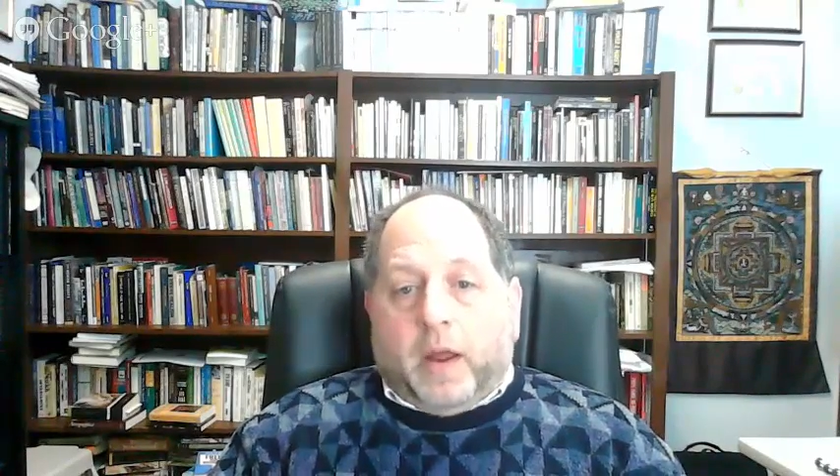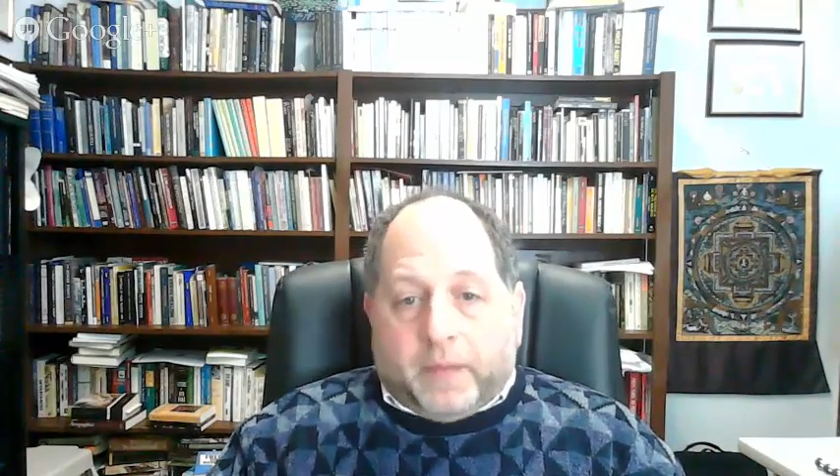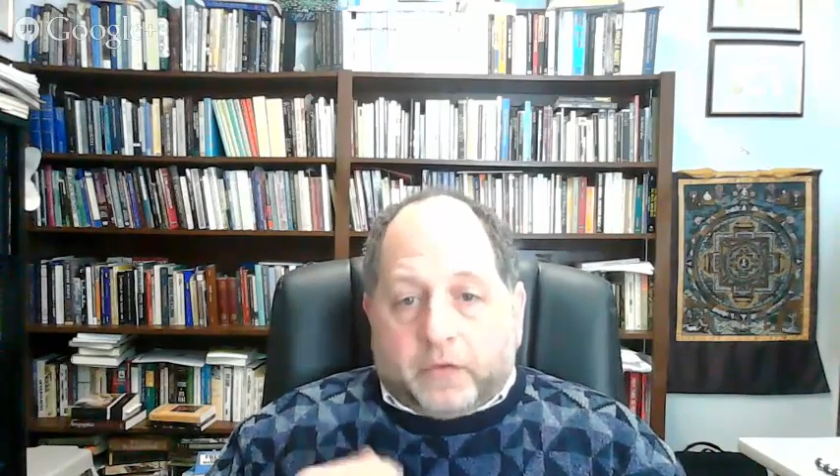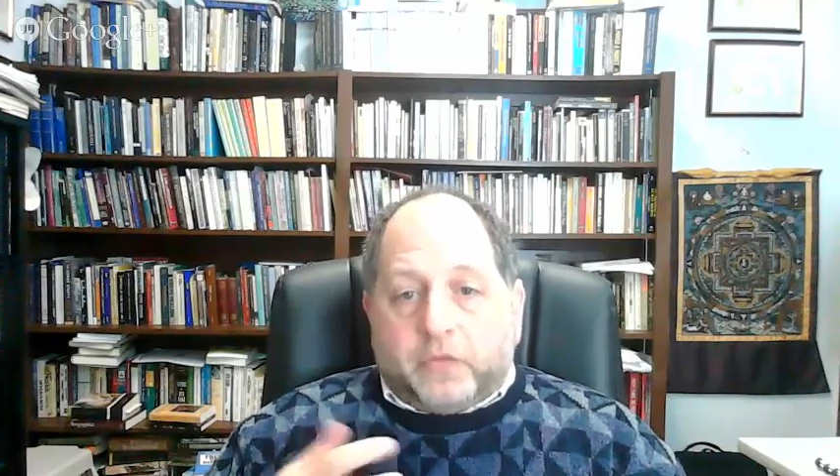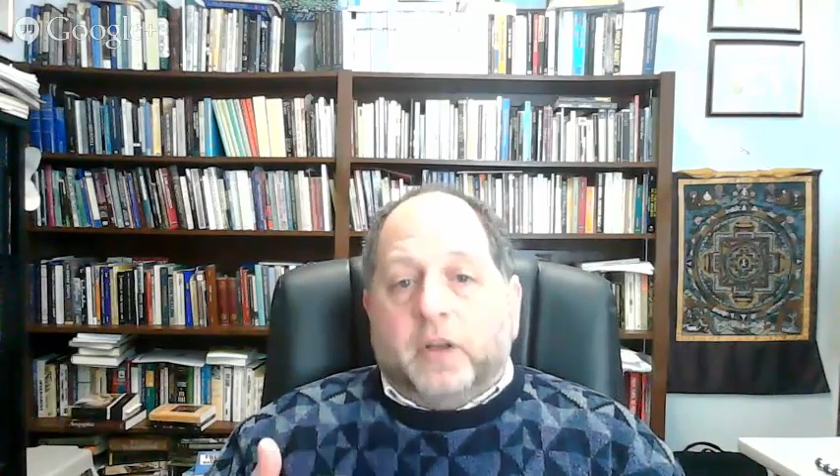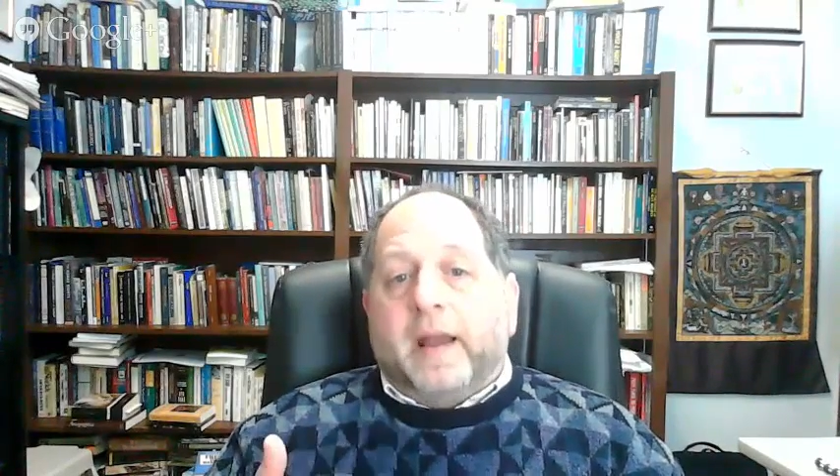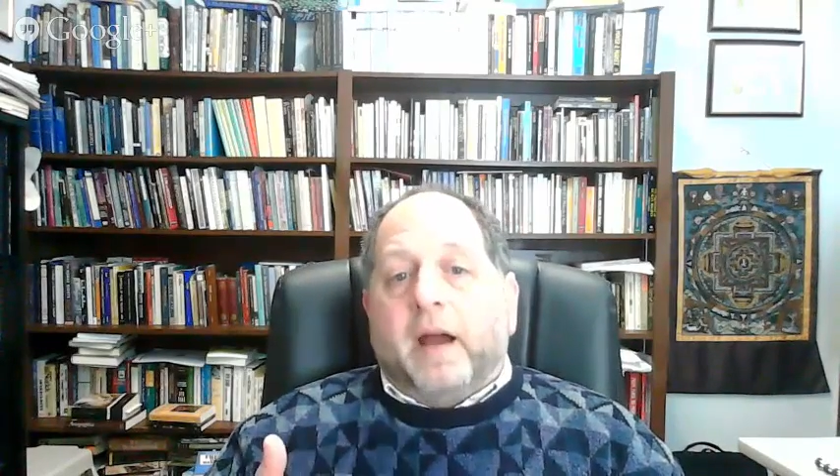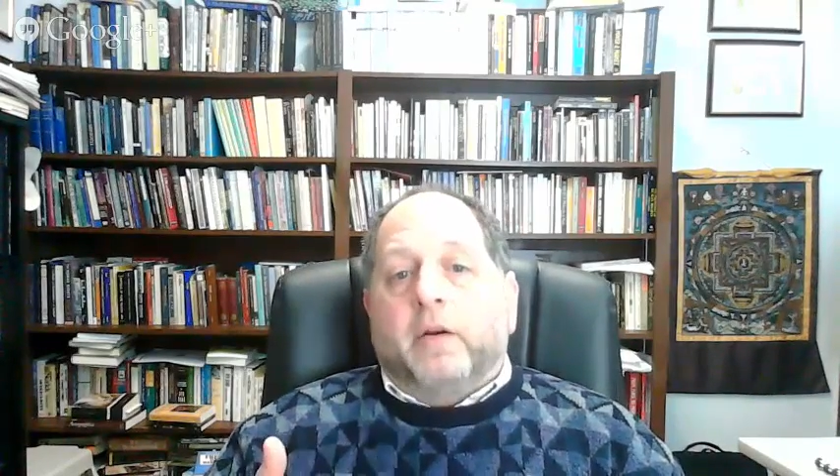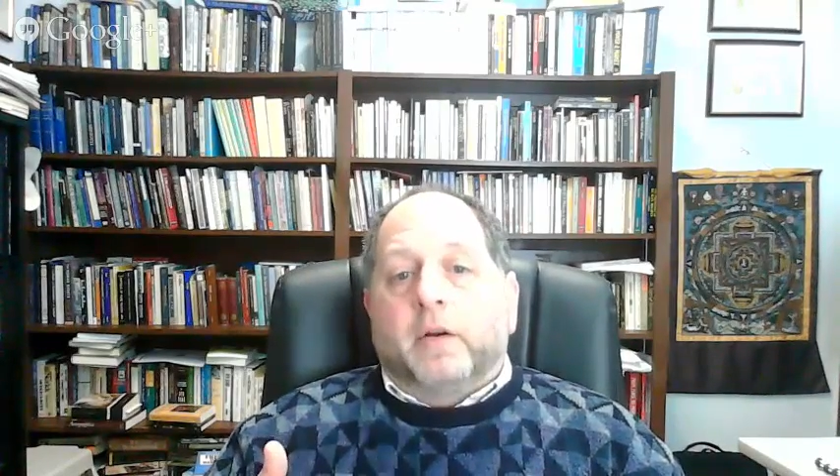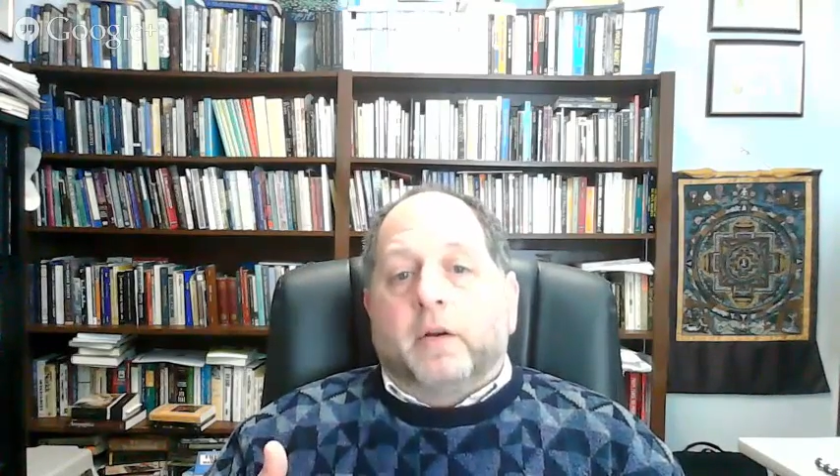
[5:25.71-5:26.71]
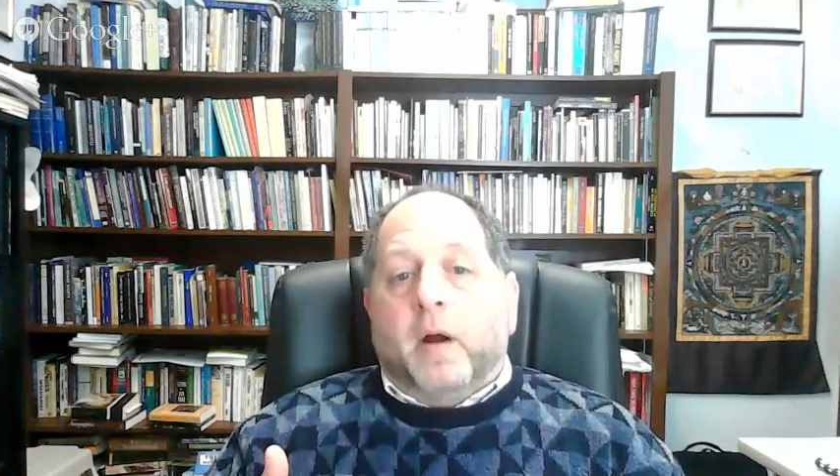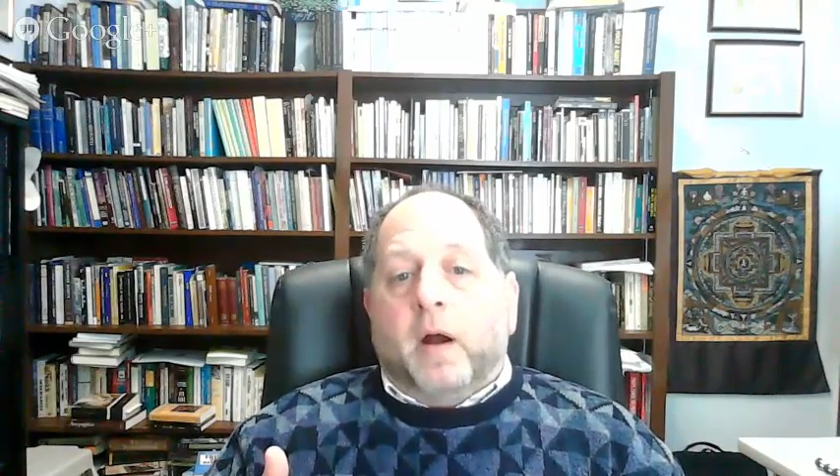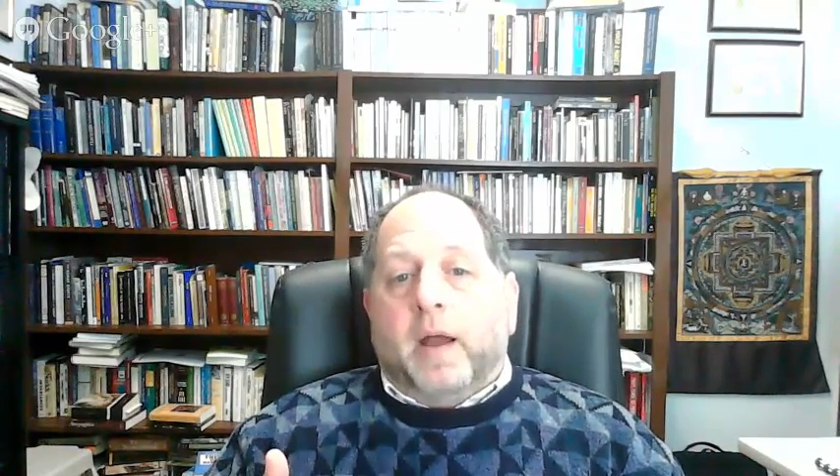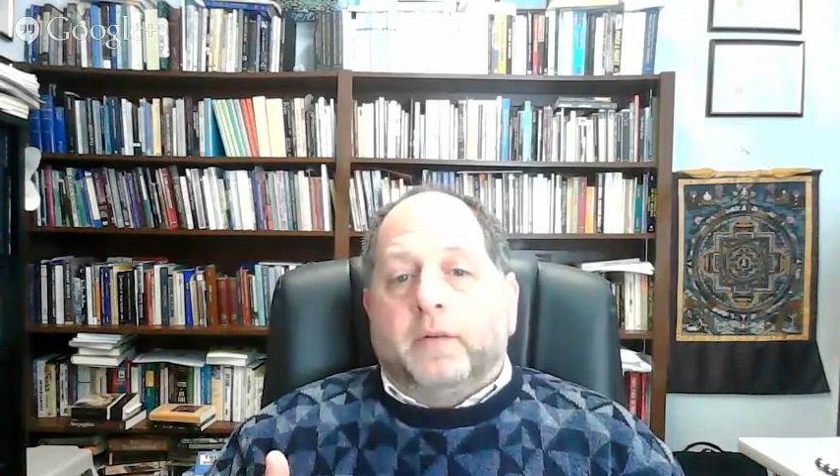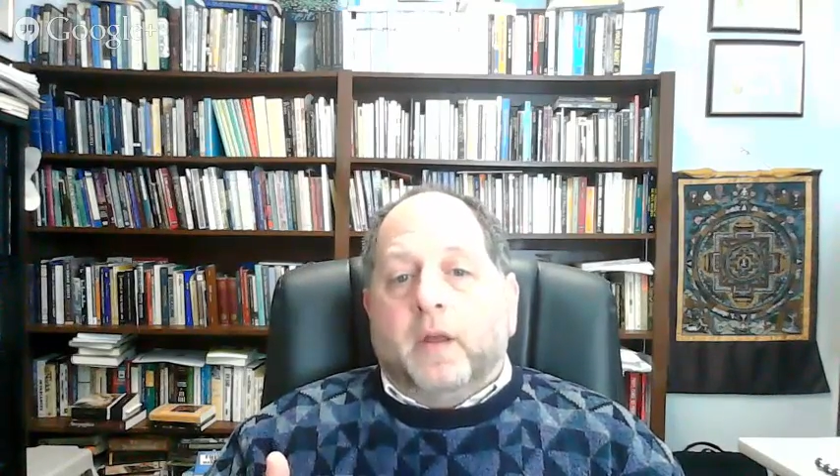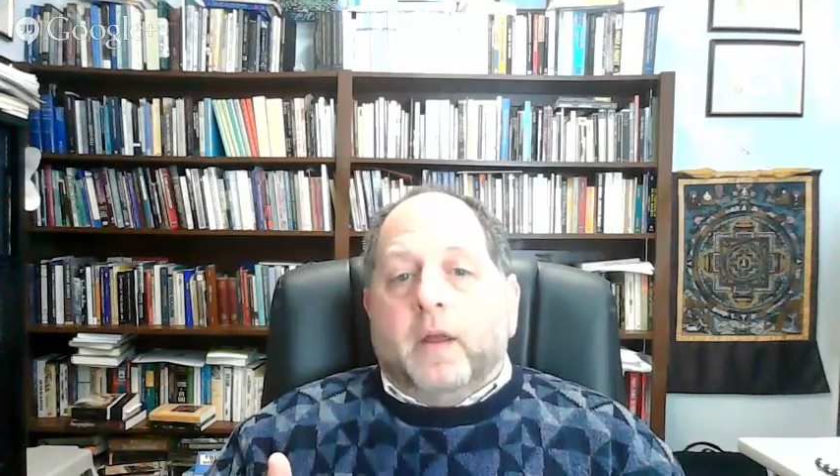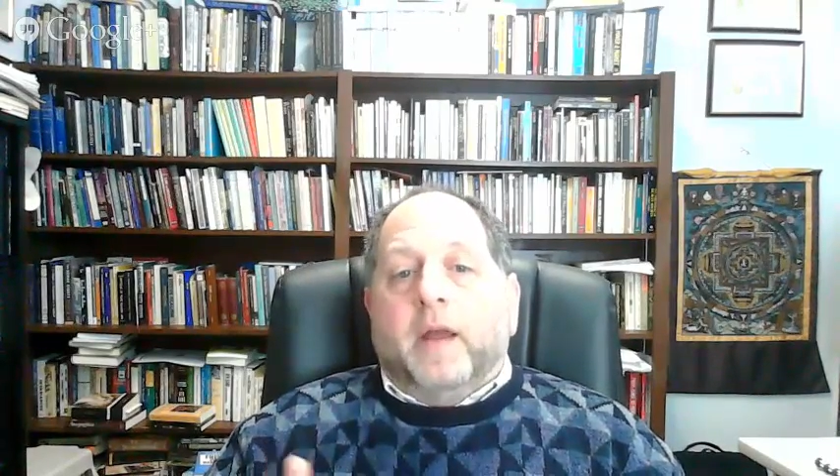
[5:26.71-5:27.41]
and they stick out in your mind,